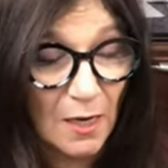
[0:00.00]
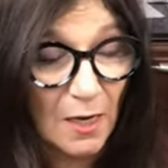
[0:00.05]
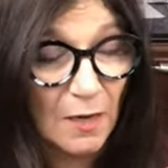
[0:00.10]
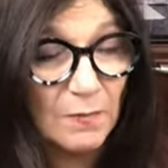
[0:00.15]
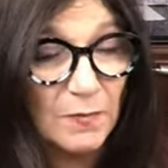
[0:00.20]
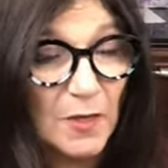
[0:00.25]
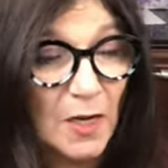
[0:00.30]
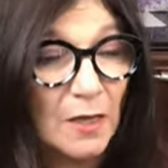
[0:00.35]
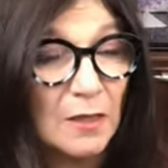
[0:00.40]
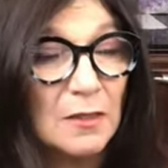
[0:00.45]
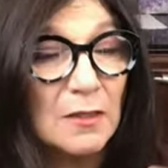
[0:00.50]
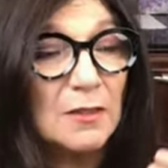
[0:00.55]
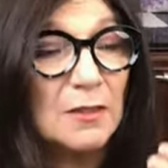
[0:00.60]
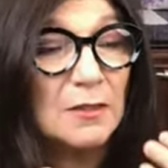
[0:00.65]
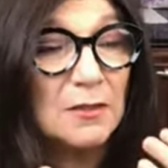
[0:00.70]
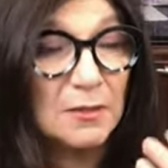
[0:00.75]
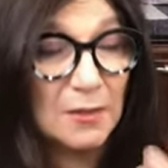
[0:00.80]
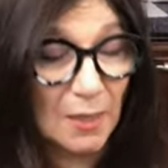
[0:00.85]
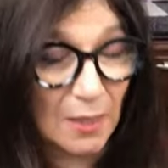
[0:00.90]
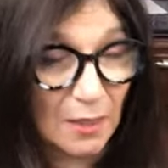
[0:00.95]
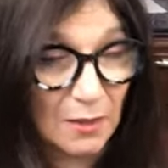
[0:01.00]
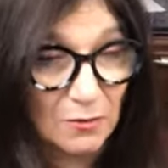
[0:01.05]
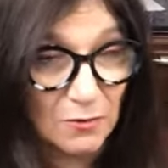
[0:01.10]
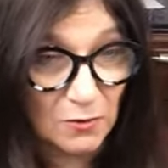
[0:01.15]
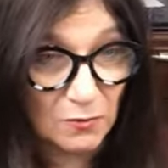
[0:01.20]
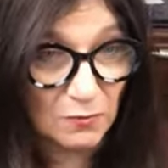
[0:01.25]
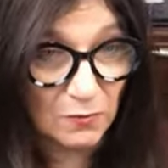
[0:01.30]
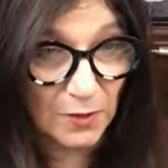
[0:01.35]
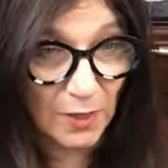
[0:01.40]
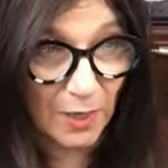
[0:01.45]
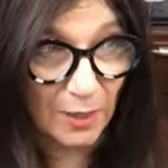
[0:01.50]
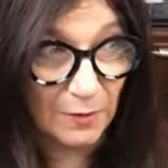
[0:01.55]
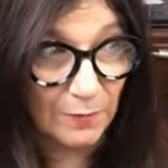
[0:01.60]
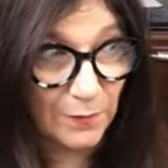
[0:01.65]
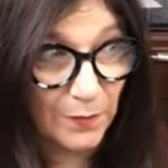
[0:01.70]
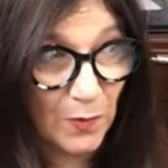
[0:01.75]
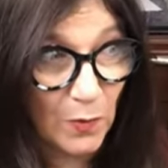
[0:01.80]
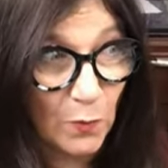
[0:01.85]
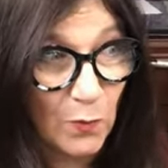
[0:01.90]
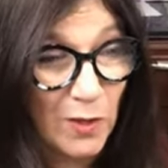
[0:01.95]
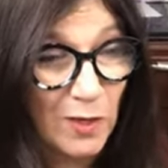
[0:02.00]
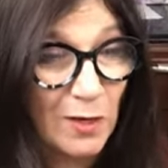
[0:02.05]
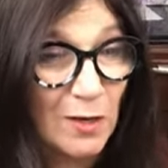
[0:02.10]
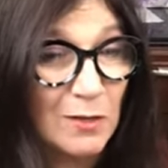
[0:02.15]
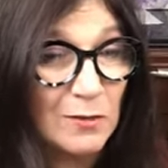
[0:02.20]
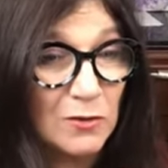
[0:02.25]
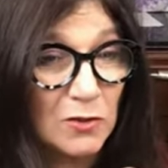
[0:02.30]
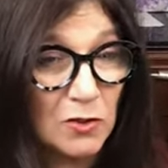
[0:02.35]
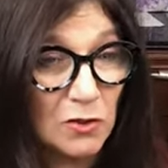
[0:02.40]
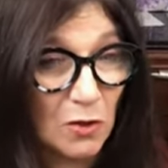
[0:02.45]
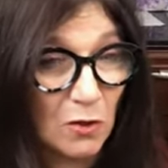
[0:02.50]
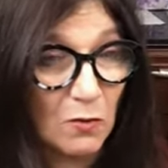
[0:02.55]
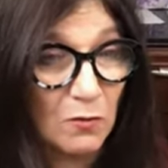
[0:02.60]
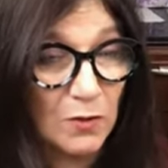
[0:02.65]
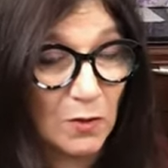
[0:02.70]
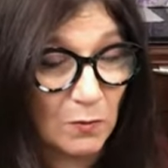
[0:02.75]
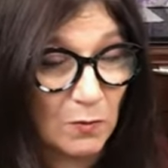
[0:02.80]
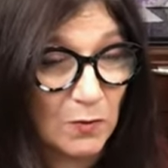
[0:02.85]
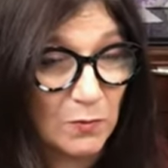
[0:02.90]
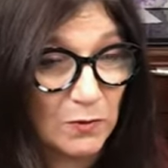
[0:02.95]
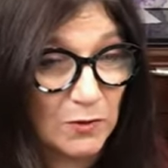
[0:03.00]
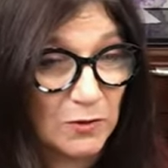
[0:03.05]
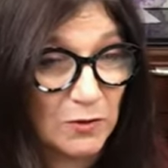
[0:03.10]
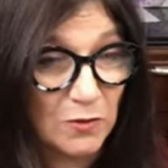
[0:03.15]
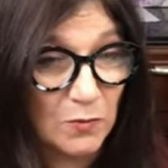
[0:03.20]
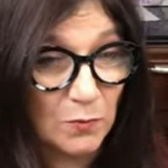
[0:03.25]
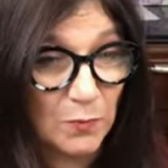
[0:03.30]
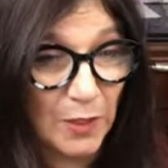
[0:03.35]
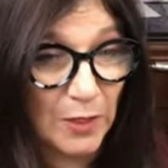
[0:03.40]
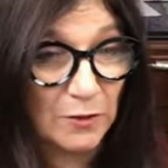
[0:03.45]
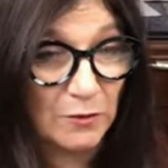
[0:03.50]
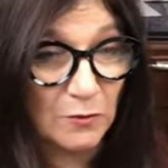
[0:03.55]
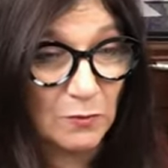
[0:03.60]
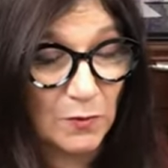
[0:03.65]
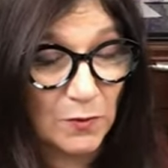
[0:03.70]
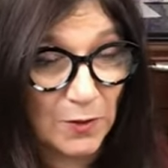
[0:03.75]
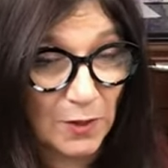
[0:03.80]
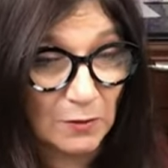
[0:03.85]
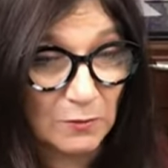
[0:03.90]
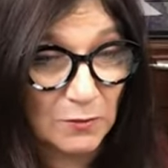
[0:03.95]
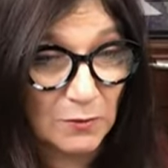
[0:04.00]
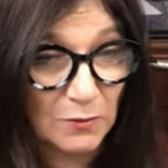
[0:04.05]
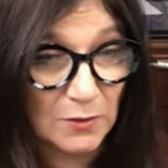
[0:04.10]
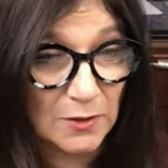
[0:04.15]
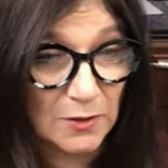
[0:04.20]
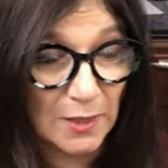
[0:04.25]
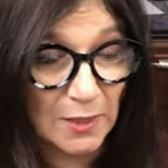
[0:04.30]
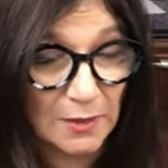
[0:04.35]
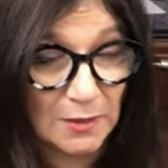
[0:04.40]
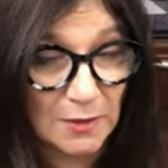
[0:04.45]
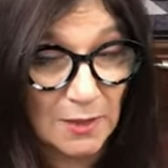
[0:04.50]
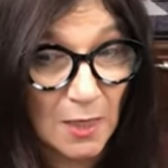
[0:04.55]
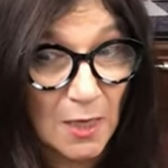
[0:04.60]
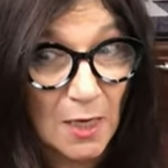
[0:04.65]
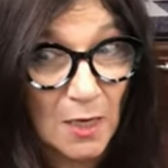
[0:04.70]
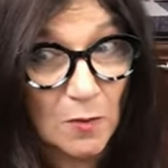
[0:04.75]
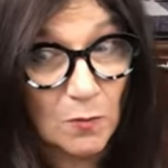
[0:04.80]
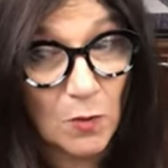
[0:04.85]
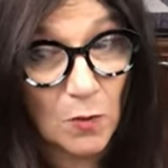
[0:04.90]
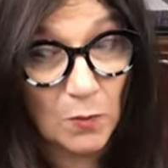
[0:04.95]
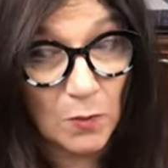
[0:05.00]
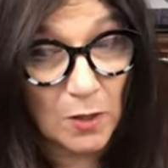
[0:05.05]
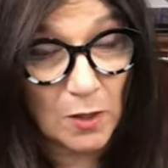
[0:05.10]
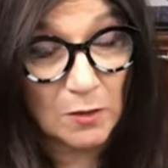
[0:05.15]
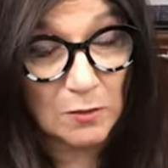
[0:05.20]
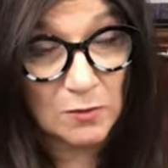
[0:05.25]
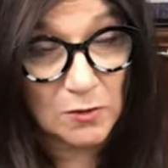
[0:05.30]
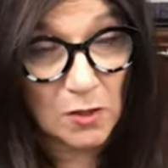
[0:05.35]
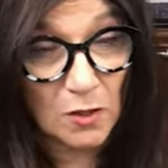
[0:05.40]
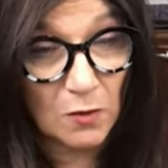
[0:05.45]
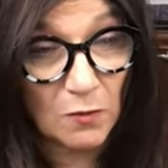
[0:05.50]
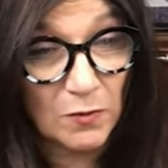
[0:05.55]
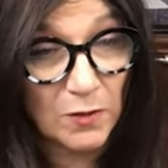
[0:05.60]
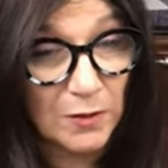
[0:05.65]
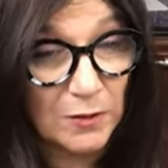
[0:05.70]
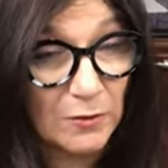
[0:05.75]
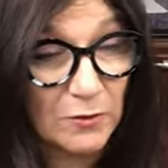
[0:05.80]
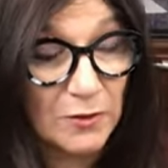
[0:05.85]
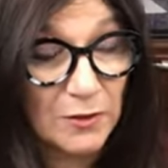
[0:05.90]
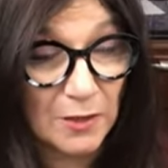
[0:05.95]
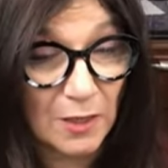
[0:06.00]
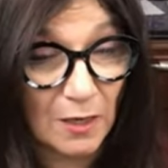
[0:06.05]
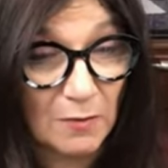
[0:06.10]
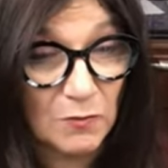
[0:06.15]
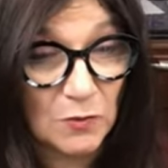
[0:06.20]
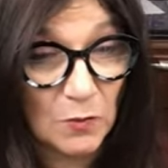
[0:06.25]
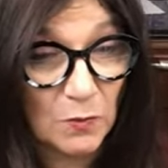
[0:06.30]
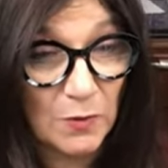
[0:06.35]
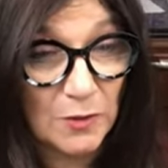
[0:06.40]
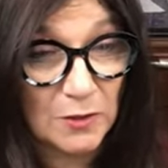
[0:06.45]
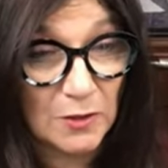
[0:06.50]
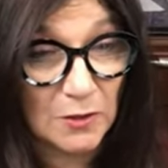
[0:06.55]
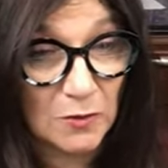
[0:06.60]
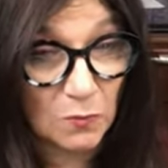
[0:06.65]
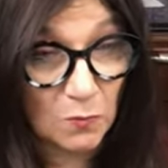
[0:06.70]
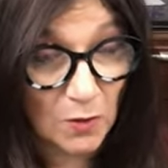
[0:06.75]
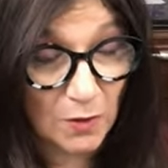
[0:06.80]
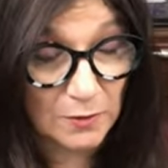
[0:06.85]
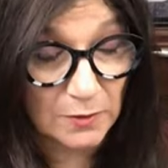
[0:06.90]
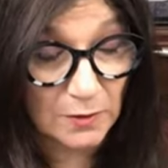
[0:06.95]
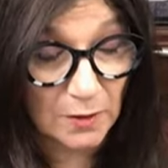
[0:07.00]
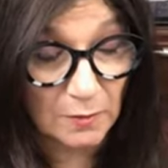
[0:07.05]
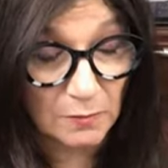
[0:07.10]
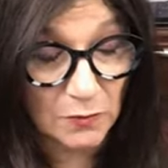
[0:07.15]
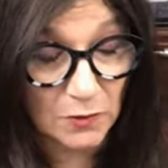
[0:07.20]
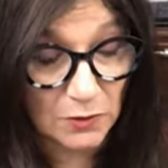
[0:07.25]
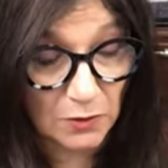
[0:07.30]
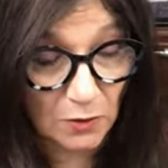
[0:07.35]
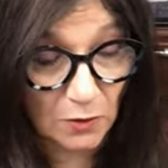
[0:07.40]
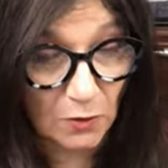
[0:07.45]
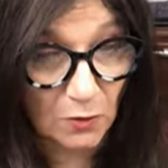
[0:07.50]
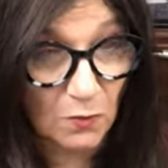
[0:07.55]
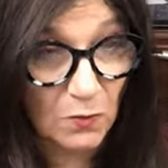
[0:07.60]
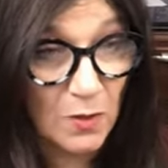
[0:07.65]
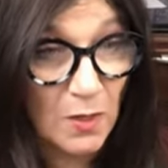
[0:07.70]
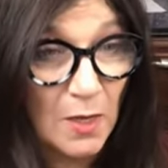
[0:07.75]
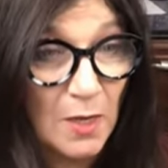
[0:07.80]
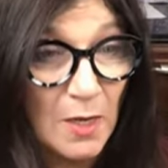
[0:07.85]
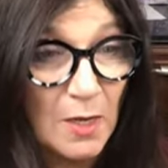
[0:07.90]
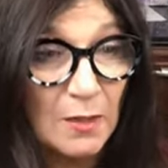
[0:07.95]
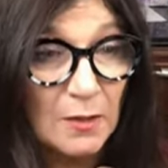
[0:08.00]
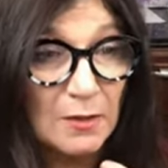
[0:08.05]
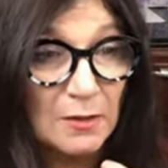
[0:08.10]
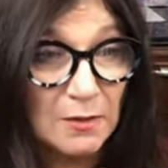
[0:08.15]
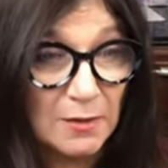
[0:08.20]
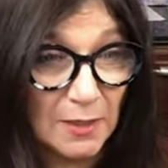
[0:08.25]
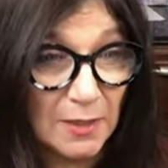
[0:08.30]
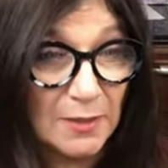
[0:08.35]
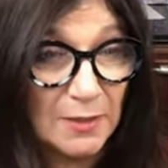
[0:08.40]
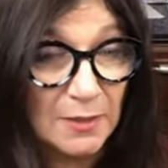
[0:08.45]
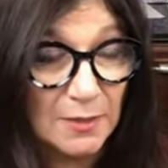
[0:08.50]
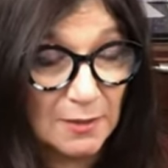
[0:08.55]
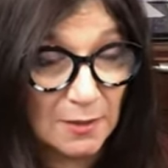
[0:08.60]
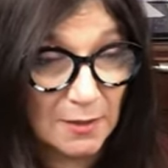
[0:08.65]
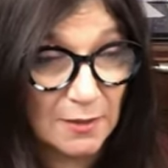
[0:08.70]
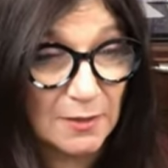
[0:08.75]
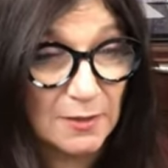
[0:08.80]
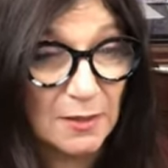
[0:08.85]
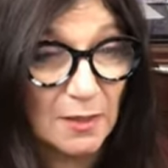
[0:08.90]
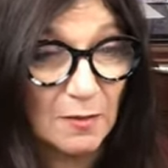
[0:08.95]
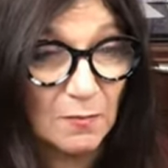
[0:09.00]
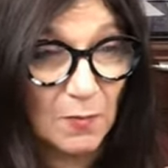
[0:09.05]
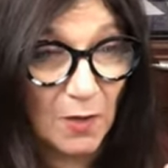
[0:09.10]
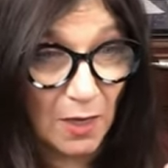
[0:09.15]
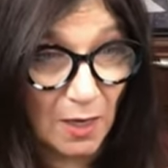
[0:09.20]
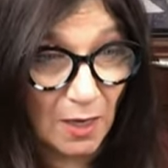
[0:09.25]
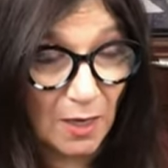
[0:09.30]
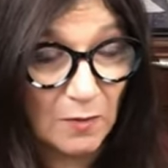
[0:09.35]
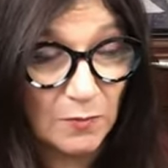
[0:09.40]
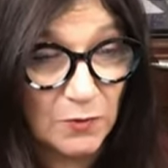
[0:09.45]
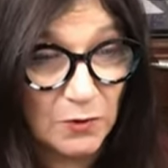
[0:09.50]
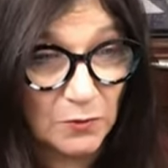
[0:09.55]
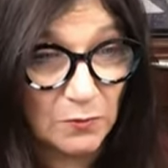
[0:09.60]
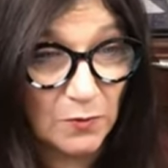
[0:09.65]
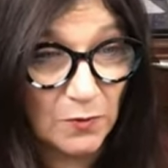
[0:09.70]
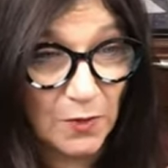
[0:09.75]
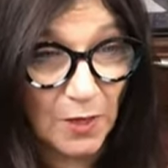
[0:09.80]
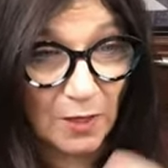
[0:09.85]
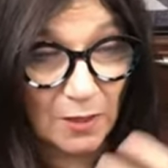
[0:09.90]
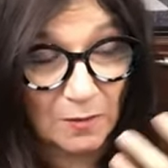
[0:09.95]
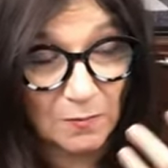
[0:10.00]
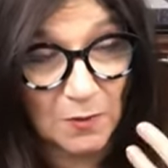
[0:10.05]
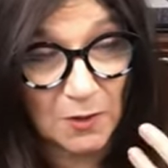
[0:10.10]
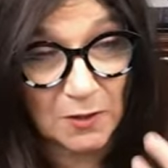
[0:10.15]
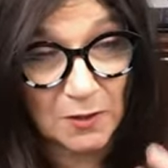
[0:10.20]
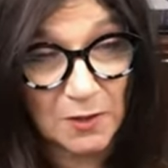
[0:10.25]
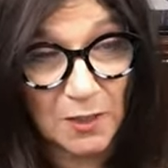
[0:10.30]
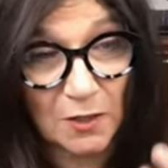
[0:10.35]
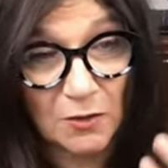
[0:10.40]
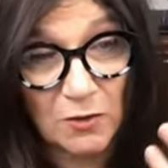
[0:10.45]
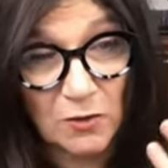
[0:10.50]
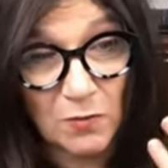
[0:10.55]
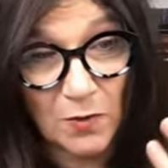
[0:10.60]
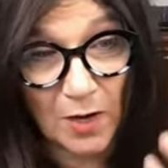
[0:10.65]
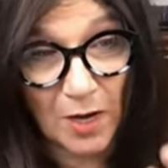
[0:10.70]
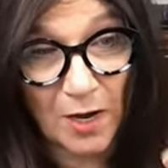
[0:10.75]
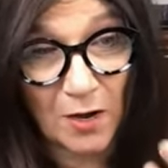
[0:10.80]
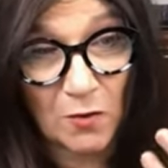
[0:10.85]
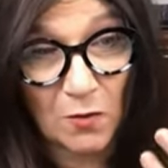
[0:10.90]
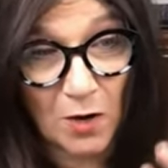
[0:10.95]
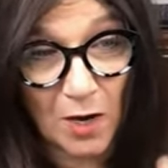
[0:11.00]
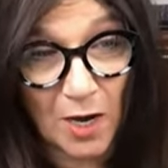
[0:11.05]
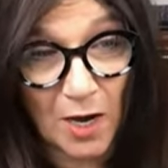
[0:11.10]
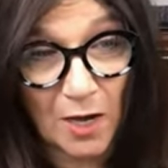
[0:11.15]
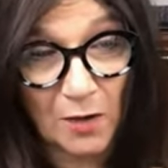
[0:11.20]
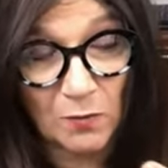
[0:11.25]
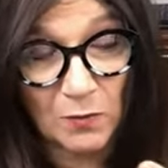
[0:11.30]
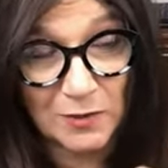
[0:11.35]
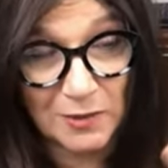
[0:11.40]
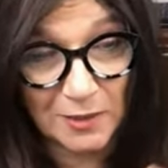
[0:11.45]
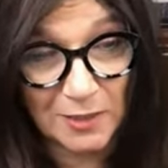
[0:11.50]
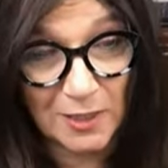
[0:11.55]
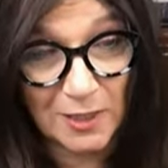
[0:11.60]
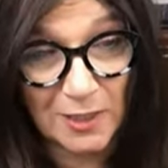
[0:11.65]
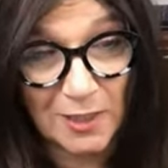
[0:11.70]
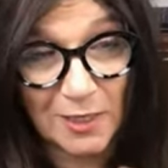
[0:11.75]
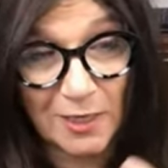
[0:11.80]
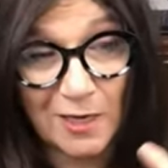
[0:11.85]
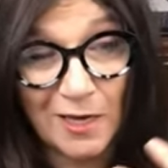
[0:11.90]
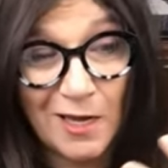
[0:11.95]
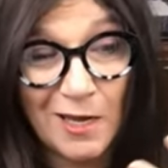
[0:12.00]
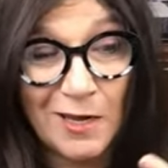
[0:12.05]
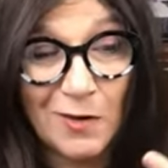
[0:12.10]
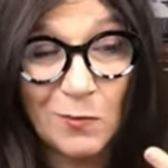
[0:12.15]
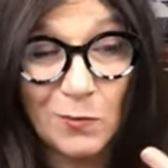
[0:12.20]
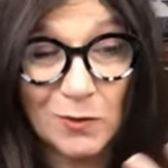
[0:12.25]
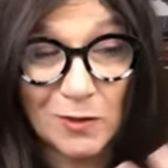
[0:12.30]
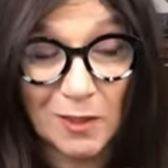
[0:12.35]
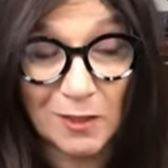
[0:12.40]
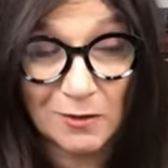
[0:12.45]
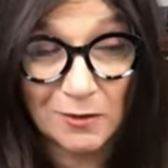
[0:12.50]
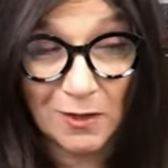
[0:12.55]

I'm not going to tell you that. We all know that we would do better without those things, but we all know that there's times when we just want them. So this system helps you with that. And I'm going to tell you how I was eating when I